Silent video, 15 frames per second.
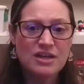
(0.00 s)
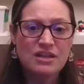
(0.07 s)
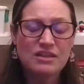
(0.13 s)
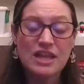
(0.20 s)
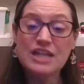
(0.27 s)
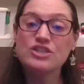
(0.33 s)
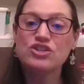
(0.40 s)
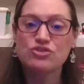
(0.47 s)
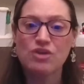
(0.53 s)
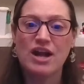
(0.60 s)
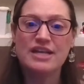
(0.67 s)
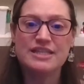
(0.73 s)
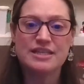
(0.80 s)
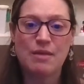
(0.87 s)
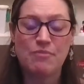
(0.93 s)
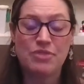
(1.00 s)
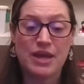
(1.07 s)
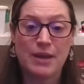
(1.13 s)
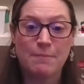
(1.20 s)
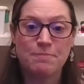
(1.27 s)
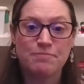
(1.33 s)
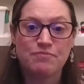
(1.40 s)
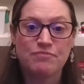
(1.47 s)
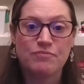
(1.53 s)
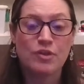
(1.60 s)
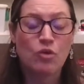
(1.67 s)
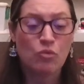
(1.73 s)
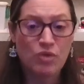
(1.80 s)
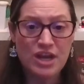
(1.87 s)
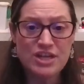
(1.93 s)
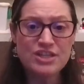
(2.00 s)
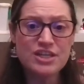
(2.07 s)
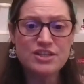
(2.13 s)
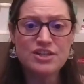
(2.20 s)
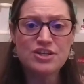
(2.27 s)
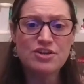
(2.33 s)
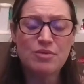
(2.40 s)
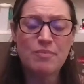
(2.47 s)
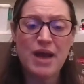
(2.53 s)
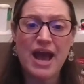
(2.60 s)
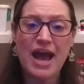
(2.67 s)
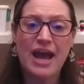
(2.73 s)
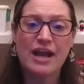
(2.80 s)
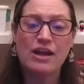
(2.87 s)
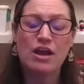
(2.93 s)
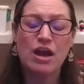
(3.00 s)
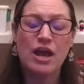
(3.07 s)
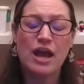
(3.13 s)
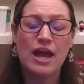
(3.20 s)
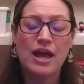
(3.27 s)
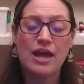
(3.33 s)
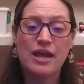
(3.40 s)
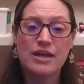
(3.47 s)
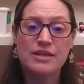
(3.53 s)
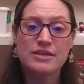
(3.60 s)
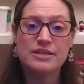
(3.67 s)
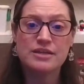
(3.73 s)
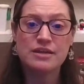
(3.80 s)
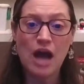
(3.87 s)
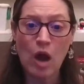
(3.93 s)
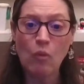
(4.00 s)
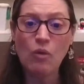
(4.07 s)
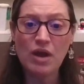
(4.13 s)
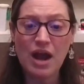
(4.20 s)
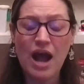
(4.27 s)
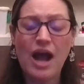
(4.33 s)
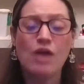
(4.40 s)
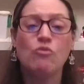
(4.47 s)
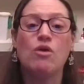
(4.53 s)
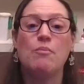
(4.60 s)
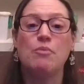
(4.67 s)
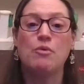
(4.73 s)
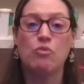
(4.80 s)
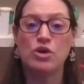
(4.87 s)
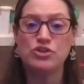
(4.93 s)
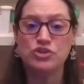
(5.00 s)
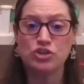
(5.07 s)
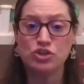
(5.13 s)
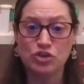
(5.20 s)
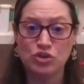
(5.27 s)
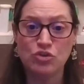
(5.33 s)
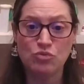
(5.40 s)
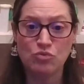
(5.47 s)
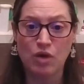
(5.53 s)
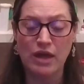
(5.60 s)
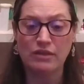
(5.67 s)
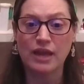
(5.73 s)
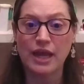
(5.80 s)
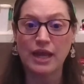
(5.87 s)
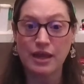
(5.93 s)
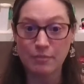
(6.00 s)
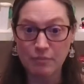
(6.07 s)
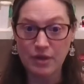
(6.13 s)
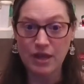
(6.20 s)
let's try something. Reach into your bag and not what I want, but what do you want? Like,